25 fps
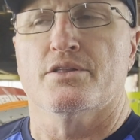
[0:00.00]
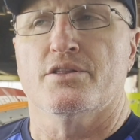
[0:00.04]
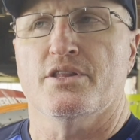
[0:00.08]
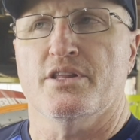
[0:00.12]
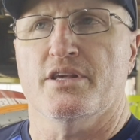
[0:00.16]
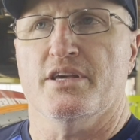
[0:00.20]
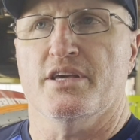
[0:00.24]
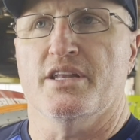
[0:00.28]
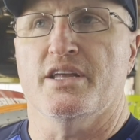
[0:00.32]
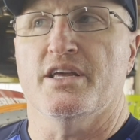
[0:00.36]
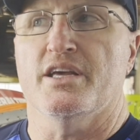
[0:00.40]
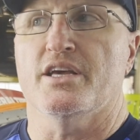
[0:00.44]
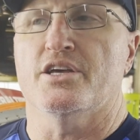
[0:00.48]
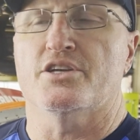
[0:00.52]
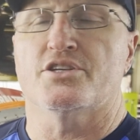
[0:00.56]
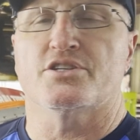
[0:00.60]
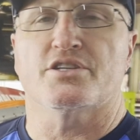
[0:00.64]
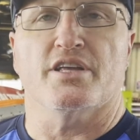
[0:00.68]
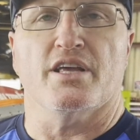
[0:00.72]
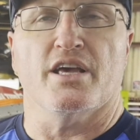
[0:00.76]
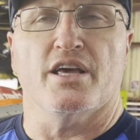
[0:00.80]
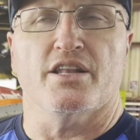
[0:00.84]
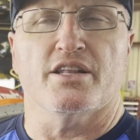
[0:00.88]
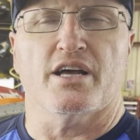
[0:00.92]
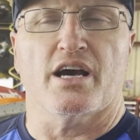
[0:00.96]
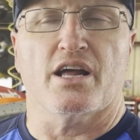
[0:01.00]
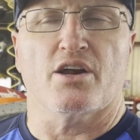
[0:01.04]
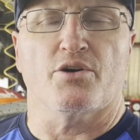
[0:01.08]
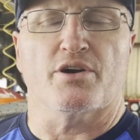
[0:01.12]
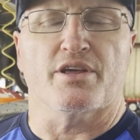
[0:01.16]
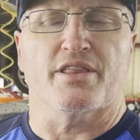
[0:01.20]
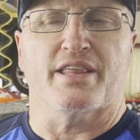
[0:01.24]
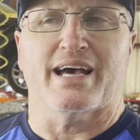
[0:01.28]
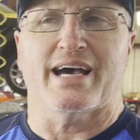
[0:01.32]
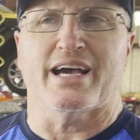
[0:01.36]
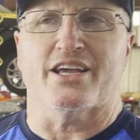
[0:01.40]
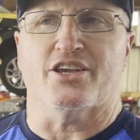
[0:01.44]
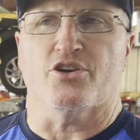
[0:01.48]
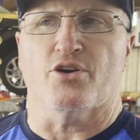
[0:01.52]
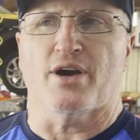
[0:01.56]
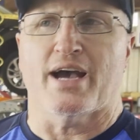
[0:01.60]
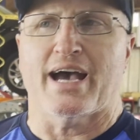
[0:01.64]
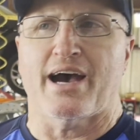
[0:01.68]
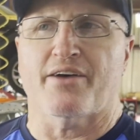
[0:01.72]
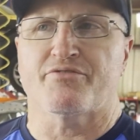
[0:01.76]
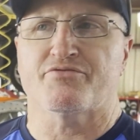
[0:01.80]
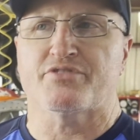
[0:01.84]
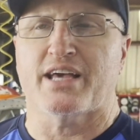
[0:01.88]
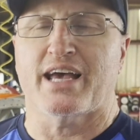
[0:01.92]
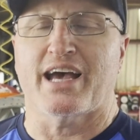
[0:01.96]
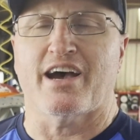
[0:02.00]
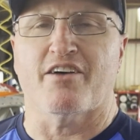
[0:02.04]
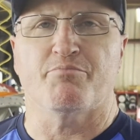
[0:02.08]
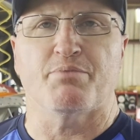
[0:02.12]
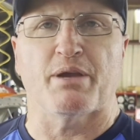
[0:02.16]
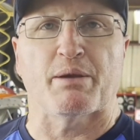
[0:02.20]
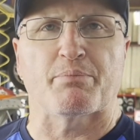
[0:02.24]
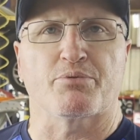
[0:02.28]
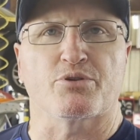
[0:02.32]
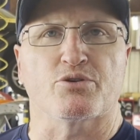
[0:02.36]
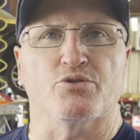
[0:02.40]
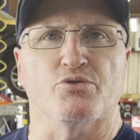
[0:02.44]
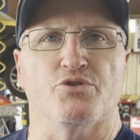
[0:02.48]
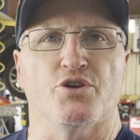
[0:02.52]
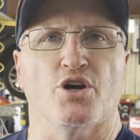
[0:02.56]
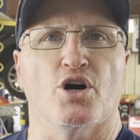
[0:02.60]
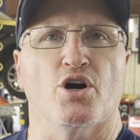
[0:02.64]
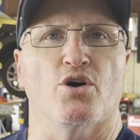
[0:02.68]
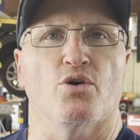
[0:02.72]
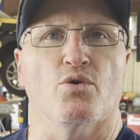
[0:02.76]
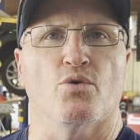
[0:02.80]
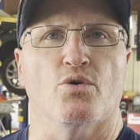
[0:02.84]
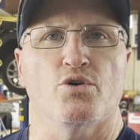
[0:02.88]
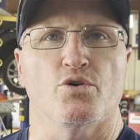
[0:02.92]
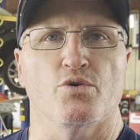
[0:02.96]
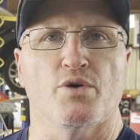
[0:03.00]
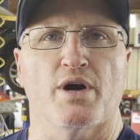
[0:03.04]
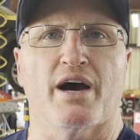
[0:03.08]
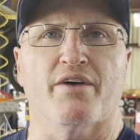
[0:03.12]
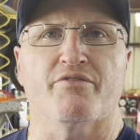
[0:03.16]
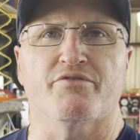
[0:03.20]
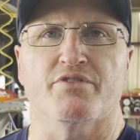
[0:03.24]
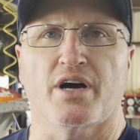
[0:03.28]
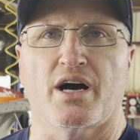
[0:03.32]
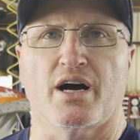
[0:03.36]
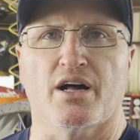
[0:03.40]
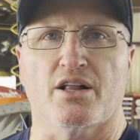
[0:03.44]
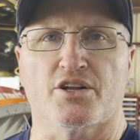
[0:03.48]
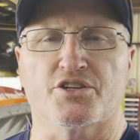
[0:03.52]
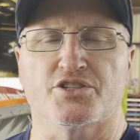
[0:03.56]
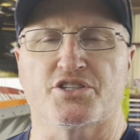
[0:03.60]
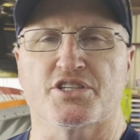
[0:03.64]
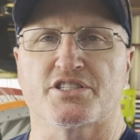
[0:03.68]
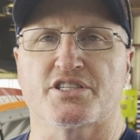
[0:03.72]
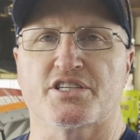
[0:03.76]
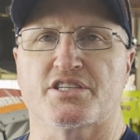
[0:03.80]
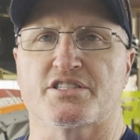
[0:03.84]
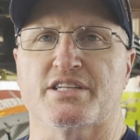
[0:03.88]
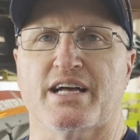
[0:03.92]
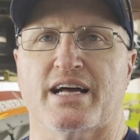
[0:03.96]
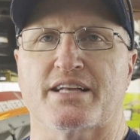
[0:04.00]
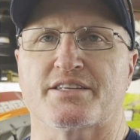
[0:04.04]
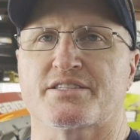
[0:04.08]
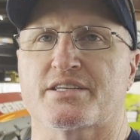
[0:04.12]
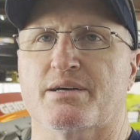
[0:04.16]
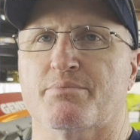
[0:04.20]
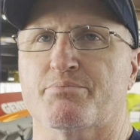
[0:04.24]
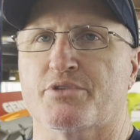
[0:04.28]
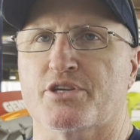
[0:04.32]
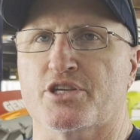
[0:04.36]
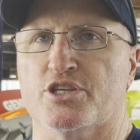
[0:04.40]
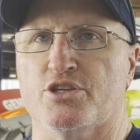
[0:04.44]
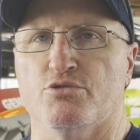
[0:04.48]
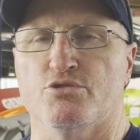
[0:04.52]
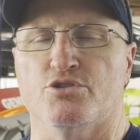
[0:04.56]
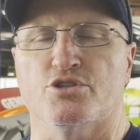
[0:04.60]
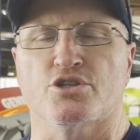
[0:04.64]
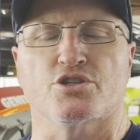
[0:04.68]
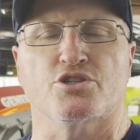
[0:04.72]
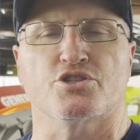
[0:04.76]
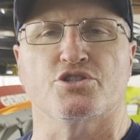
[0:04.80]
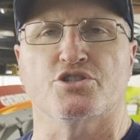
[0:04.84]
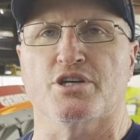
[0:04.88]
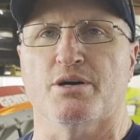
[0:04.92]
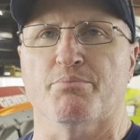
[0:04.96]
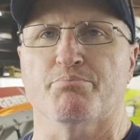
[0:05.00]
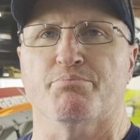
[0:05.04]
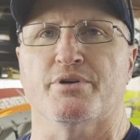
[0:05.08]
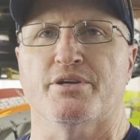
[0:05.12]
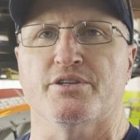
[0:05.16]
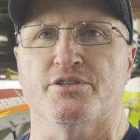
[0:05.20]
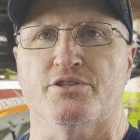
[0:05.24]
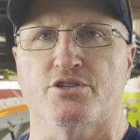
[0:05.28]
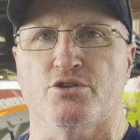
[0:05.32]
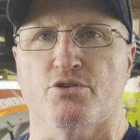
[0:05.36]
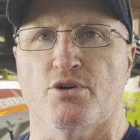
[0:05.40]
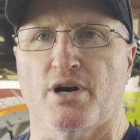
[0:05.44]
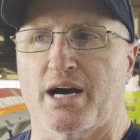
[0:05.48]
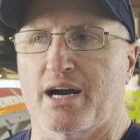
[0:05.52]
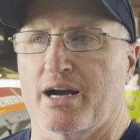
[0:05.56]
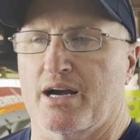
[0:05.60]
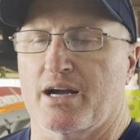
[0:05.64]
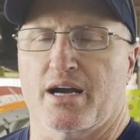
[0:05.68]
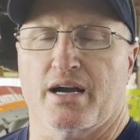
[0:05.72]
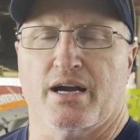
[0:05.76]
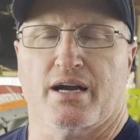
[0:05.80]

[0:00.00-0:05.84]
It is, and not only that, you have to have people who have knowledge. This is not something you just jump into. I